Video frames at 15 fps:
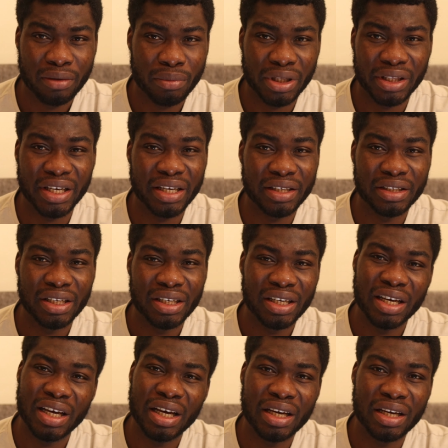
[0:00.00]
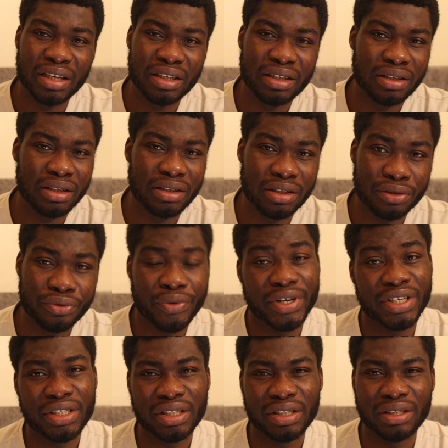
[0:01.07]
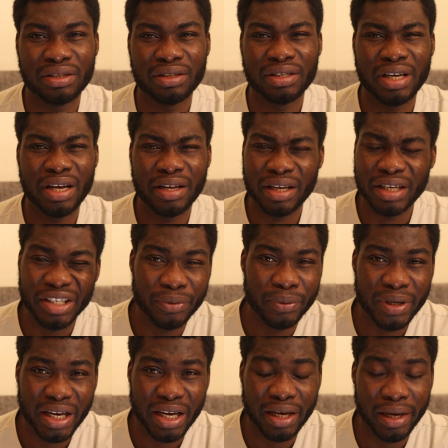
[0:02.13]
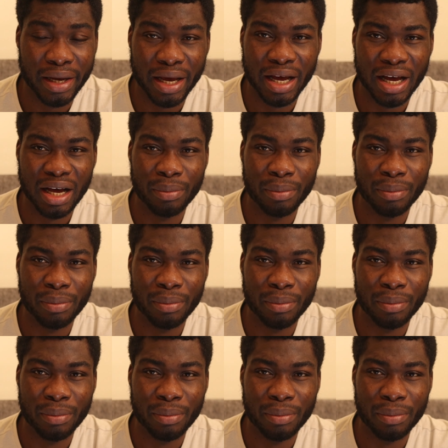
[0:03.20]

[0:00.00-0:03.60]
But then, in the situation in the UK,